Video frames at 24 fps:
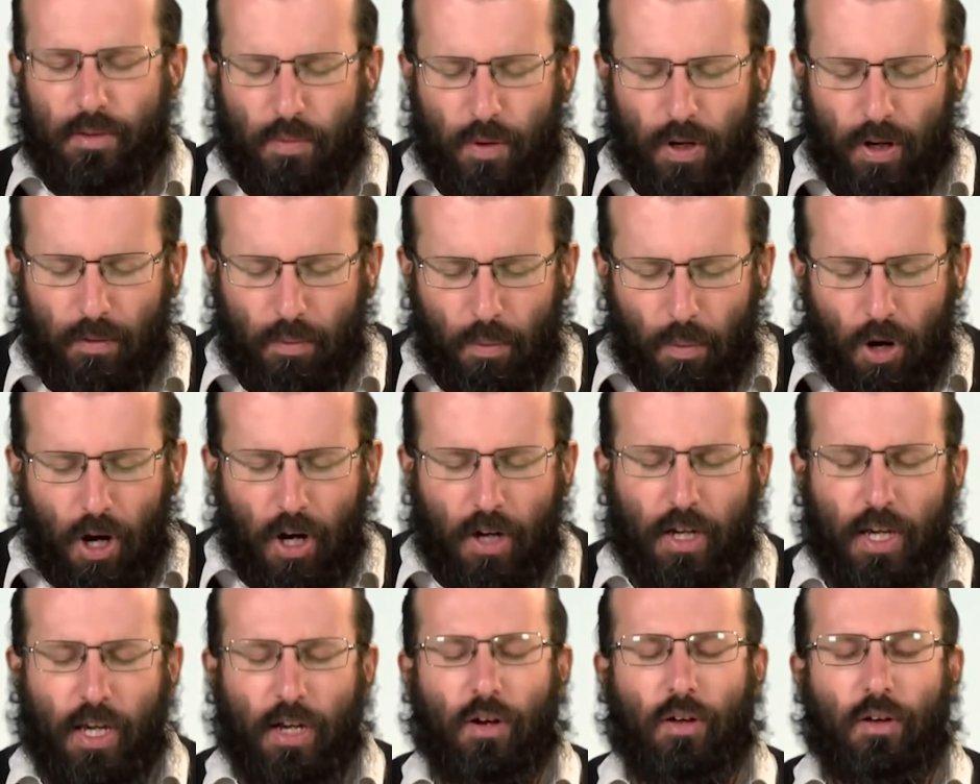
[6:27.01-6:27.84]
We are
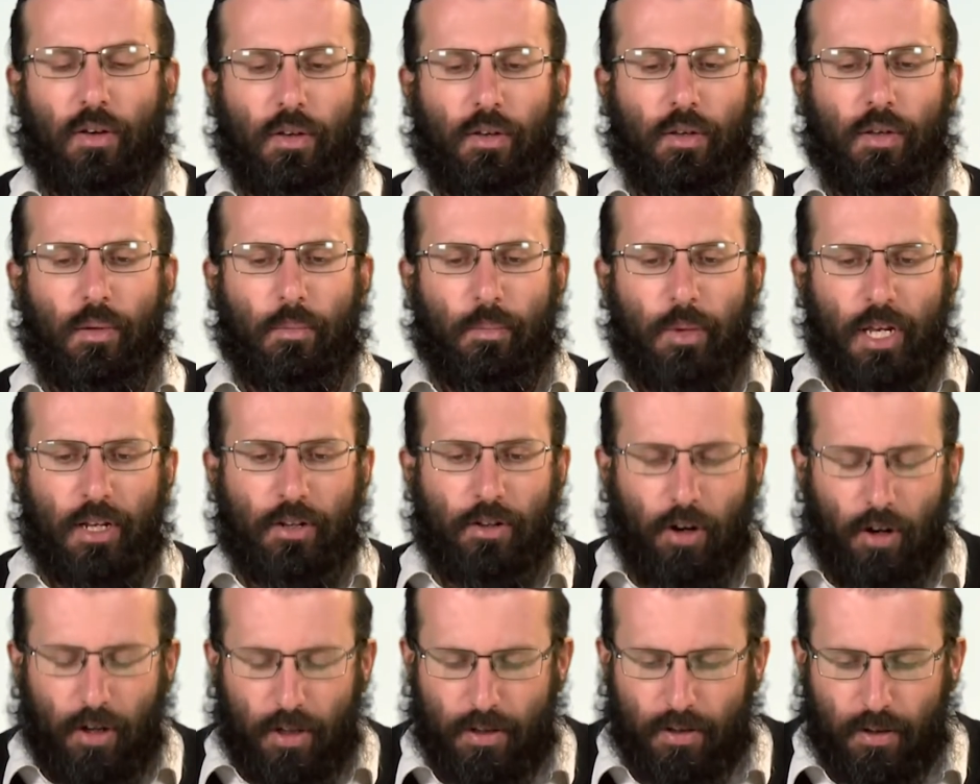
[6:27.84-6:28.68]
working on the
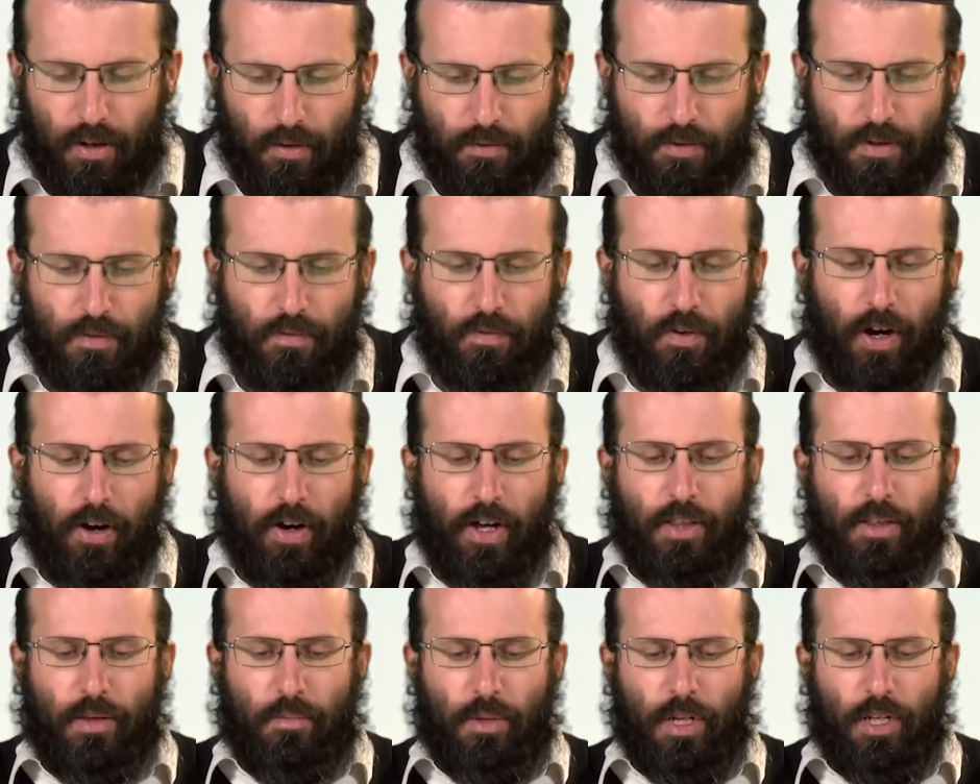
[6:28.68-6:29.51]
midot of
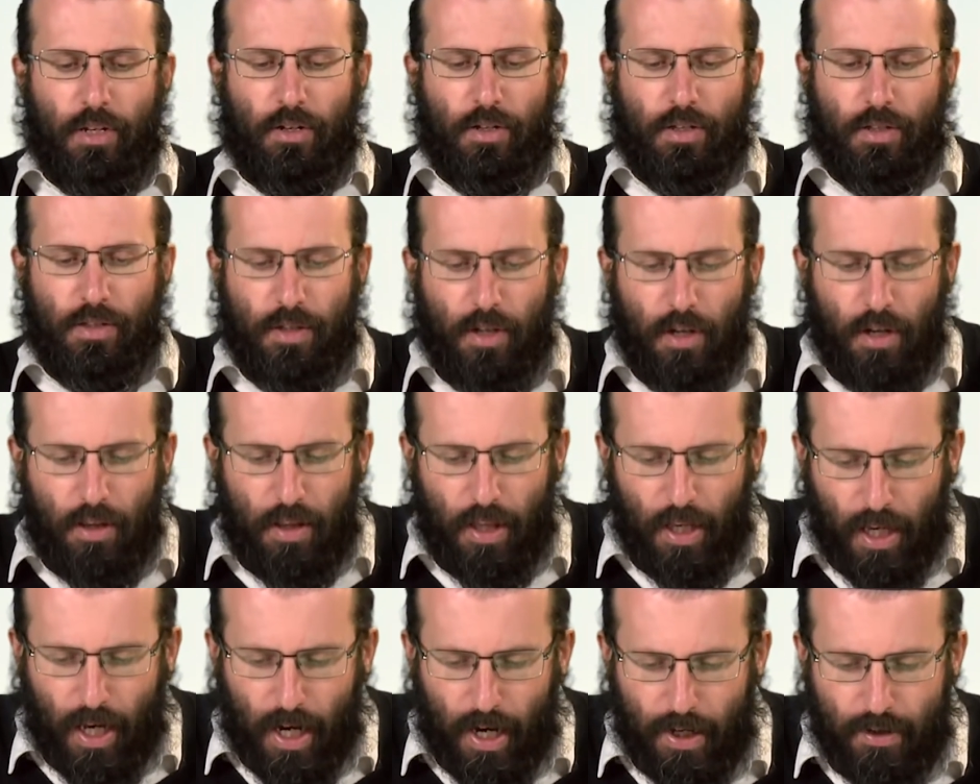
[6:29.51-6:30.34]
Tiferet, the midas,
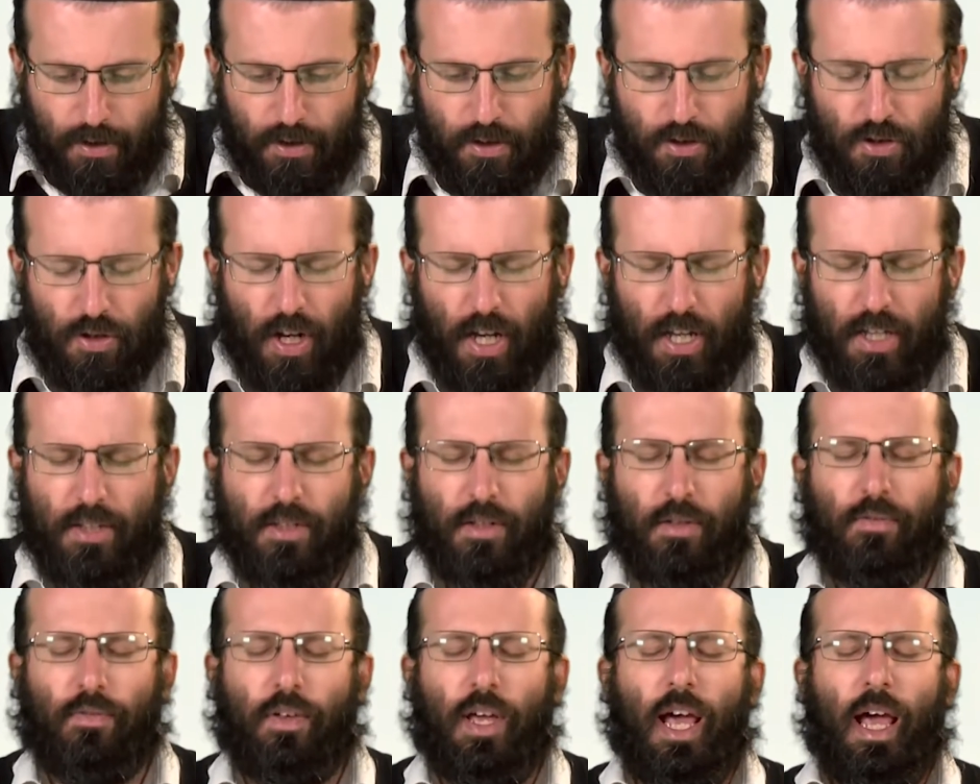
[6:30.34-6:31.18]
the character traits
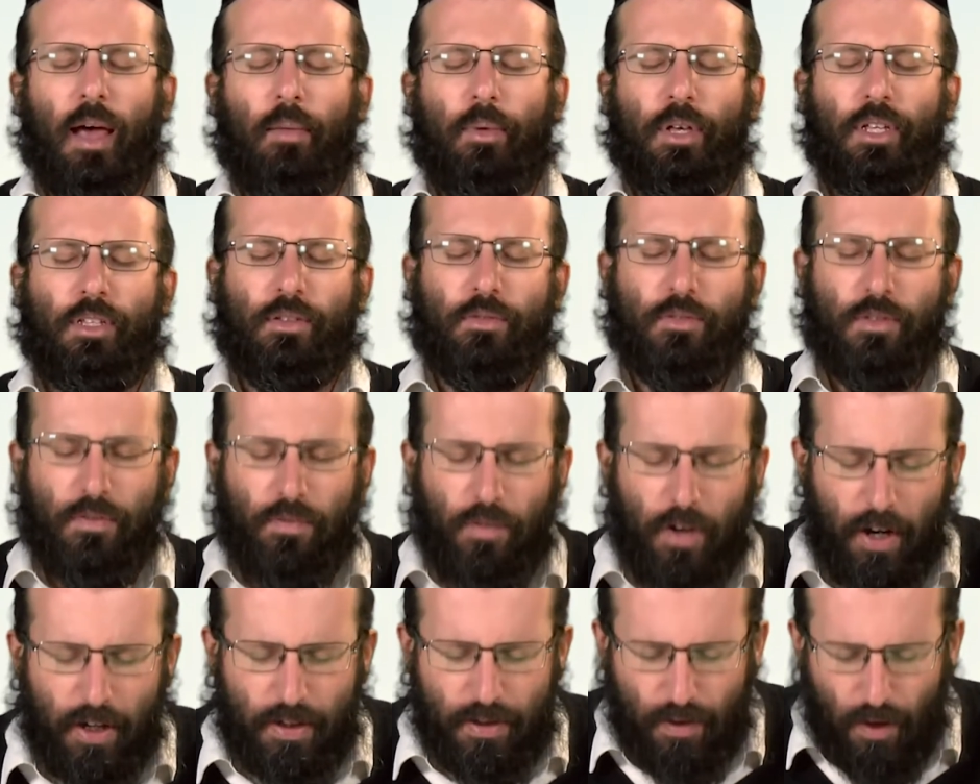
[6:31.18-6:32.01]
of emes, of
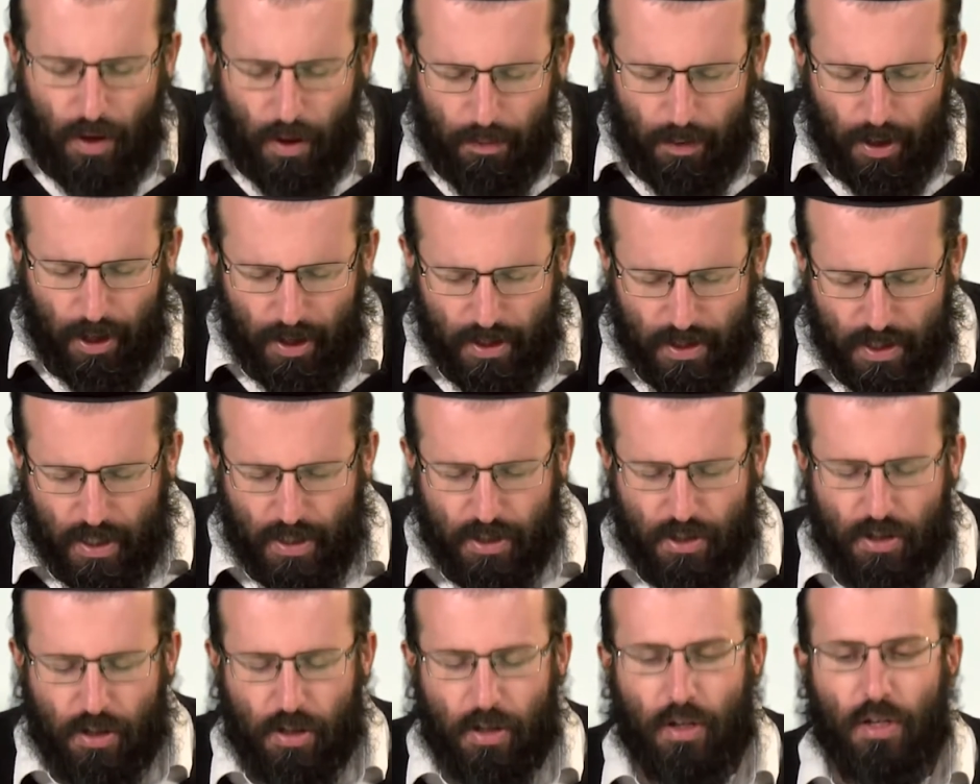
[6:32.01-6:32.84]
Tiferes,
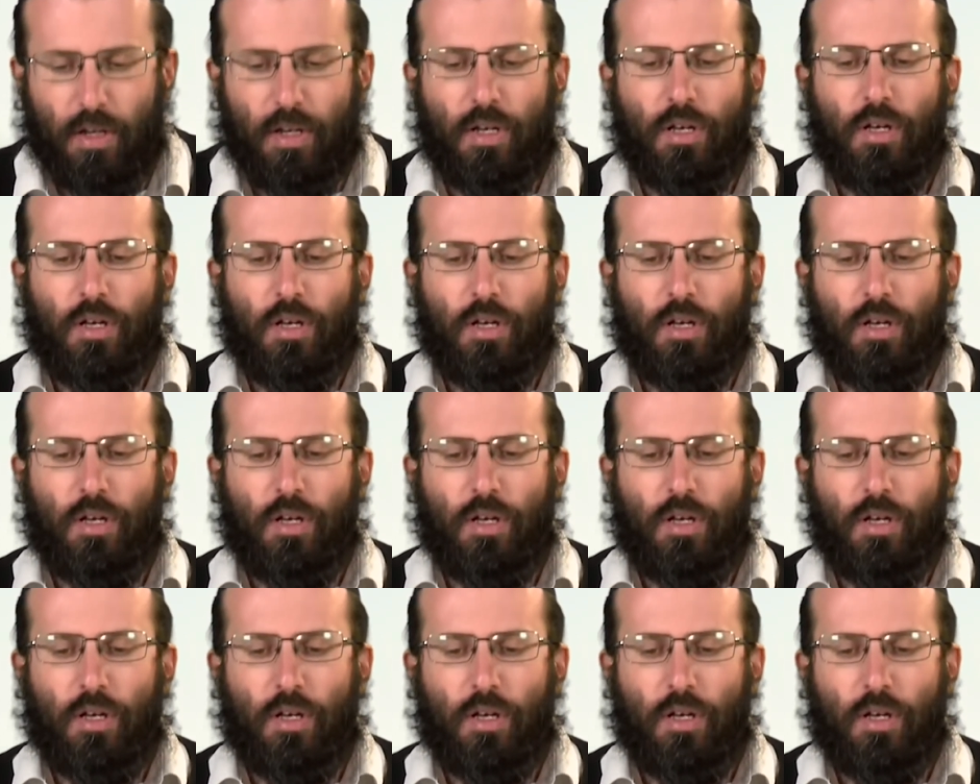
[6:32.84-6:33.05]
harmonization,